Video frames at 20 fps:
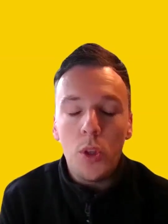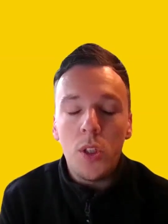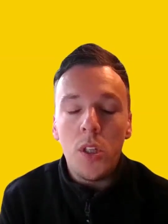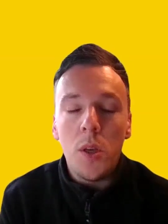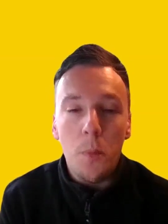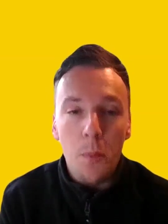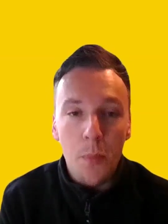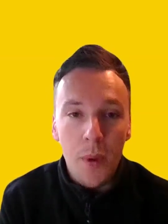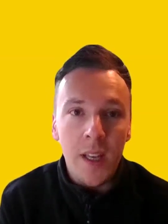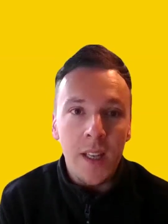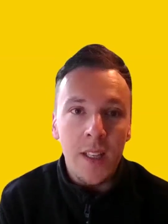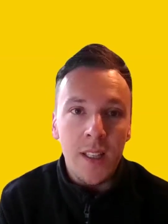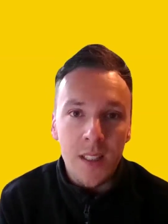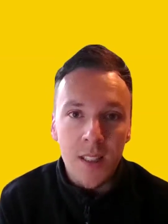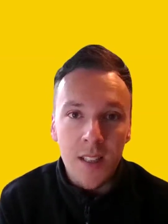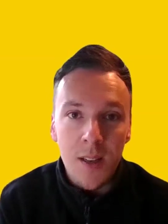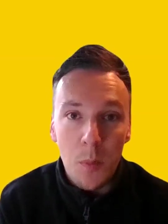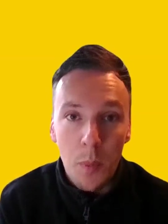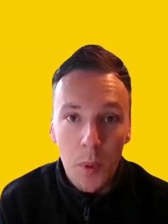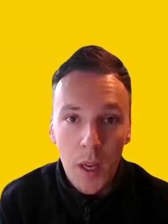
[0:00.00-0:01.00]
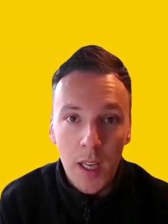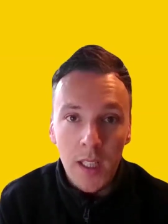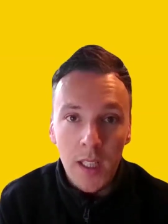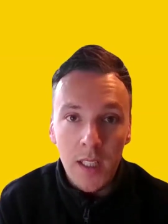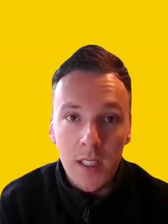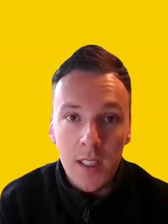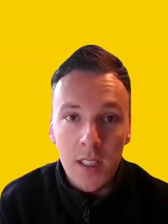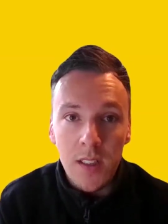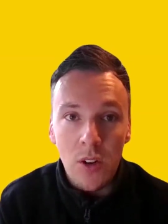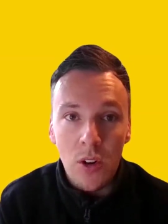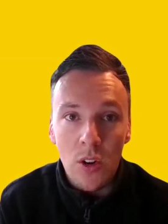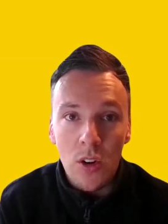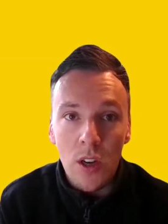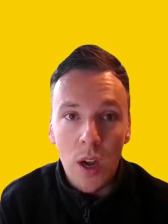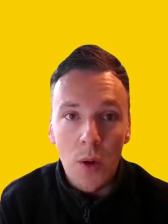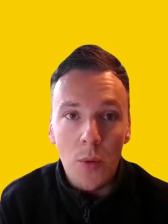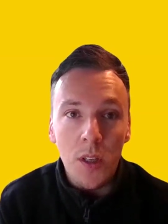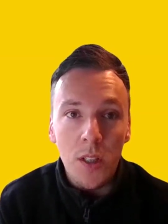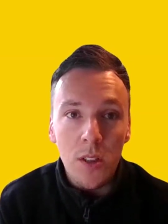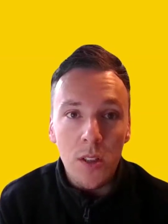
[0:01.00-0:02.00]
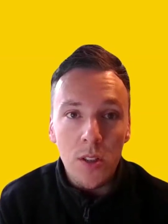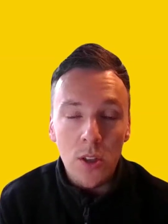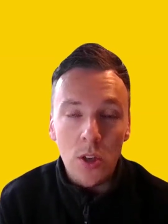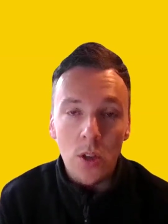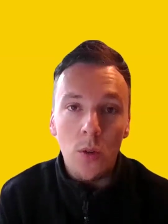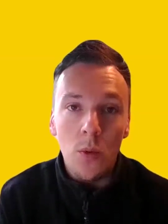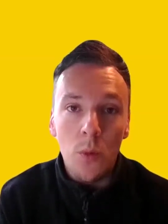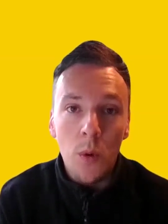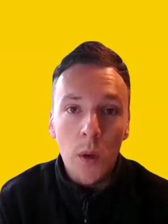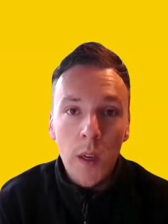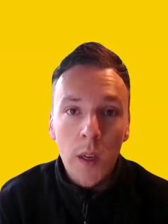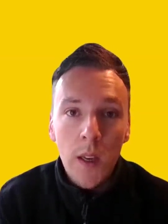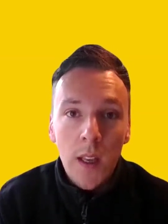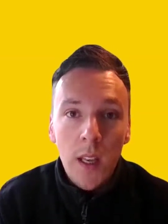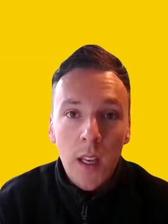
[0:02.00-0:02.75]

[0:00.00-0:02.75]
putting bins in place is not going to